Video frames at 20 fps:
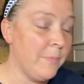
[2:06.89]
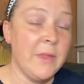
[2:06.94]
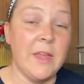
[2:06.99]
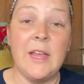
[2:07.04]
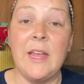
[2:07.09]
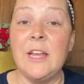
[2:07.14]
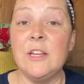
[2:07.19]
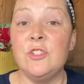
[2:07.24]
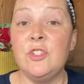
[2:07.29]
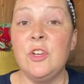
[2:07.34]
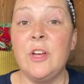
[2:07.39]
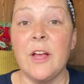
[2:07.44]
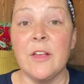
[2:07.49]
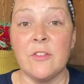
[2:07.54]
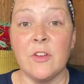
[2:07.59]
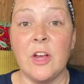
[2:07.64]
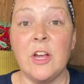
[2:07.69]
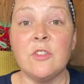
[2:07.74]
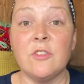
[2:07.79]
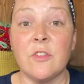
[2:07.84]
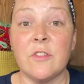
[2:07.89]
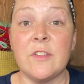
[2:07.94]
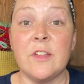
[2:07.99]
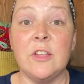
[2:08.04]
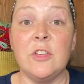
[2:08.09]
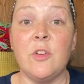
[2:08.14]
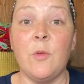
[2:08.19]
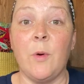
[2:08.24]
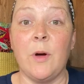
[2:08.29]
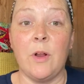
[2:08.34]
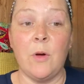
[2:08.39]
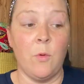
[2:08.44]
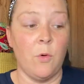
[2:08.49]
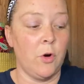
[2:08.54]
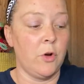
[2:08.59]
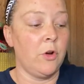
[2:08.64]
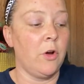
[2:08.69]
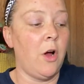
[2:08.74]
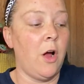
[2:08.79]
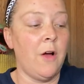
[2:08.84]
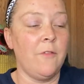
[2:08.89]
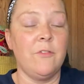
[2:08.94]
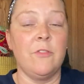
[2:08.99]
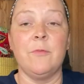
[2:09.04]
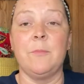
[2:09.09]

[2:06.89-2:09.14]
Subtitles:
in case you guys are interested and you want to order off